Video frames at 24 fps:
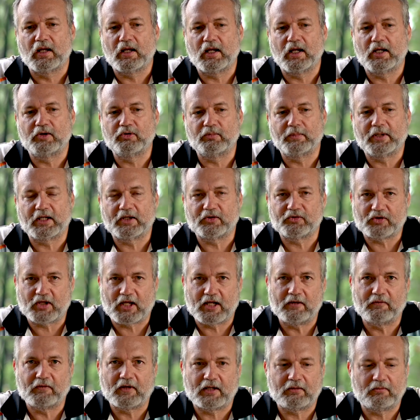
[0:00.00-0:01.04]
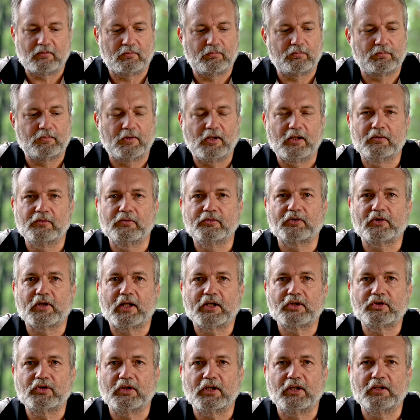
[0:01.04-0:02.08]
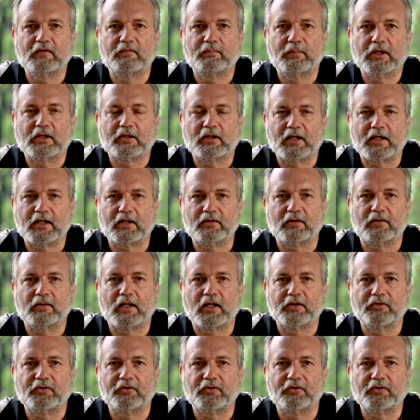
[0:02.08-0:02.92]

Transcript: and you'll be able to save that little selection that you've picked out